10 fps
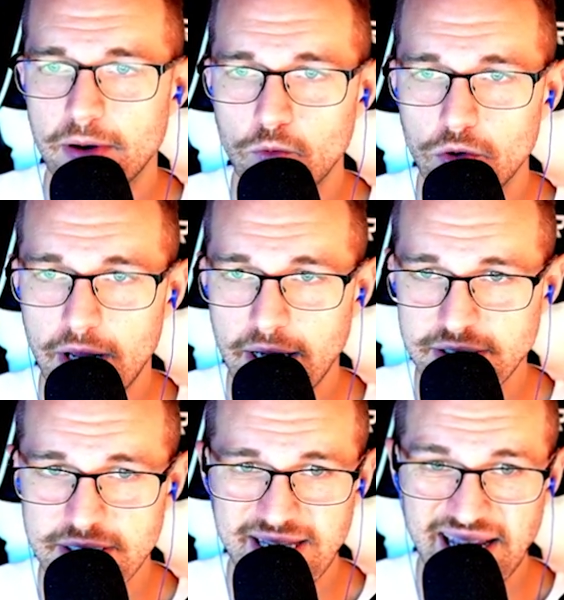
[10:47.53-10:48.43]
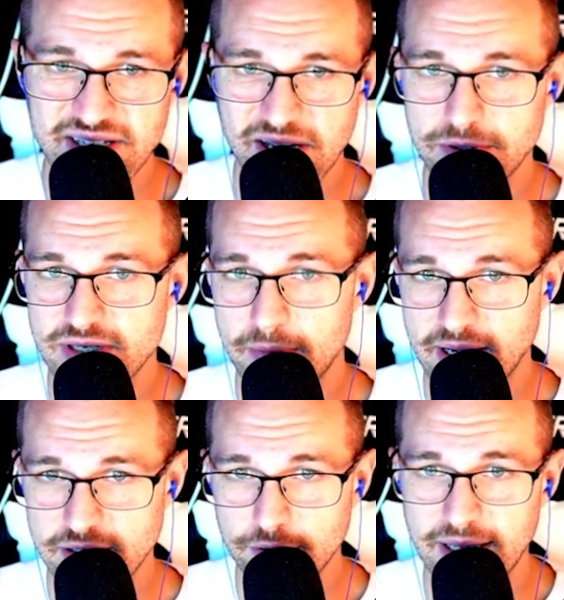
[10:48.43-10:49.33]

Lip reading: by Wood hexes gain 10% max health.